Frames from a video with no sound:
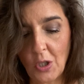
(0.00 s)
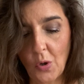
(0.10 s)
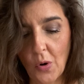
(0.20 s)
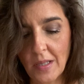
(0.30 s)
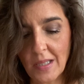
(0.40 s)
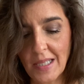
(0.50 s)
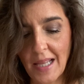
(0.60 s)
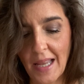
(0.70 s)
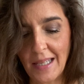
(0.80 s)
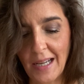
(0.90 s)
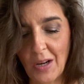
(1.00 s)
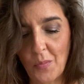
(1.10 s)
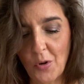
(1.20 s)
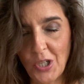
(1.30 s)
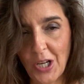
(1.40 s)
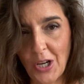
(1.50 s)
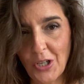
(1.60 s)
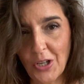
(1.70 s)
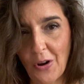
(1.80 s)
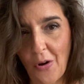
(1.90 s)
your understanding and
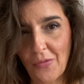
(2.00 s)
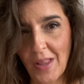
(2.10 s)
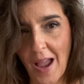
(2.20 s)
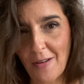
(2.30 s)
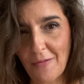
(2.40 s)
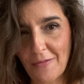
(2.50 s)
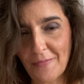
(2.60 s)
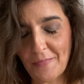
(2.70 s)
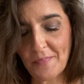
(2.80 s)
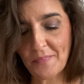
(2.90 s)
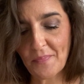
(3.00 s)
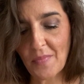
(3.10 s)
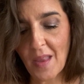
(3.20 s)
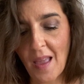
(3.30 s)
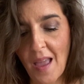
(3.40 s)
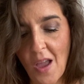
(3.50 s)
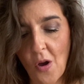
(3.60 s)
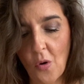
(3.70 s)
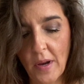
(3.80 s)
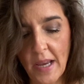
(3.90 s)
appreciation of life.
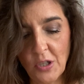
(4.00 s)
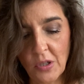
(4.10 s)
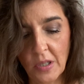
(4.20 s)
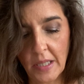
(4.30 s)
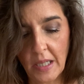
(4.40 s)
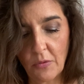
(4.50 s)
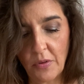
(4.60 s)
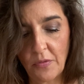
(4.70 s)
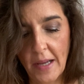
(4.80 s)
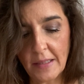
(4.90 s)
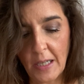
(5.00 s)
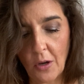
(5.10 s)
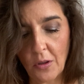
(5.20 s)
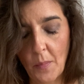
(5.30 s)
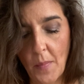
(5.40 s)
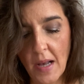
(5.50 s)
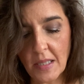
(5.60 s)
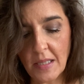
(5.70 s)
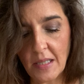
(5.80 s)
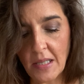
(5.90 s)
Occasionally, reflecting on the
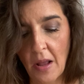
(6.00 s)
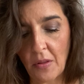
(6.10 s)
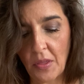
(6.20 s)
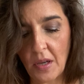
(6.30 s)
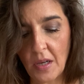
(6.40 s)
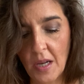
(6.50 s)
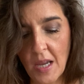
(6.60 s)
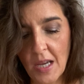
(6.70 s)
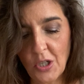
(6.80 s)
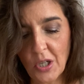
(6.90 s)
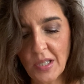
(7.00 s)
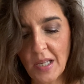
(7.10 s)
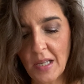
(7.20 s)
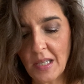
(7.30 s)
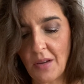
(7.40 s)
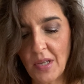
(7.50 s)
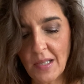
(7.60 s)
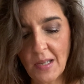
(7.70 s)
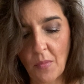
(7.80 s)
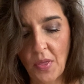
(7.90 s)
past is healthy, just as giving
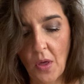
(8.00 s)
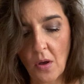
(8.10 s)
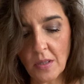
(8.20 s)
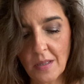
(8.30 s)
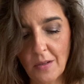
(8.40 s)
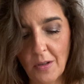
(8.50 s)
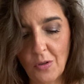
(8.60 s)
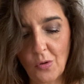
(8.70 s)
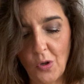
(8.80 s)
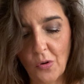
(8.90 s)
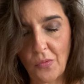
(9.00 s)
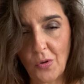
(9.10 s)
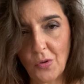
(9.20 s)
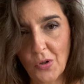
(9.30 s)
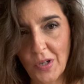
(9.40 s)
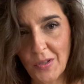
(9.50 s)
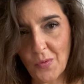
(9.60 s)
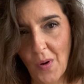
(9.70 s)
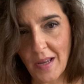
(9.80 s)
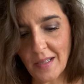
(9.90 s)
some thought to your future is
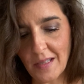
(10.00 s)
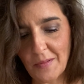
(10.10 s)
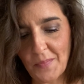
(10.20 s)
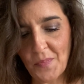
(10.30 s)
wise.